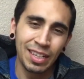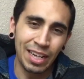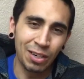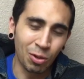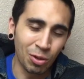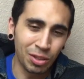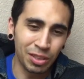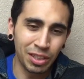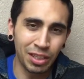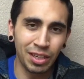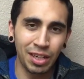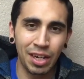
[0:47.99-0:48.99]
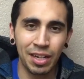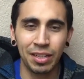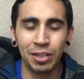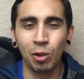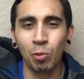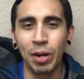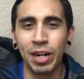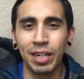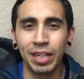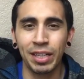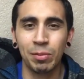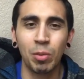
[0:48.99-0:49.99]
and older, they're
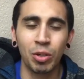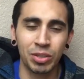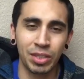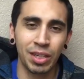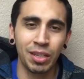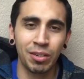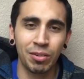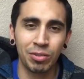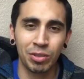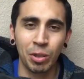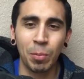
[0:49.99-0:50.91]
wearing mostly those.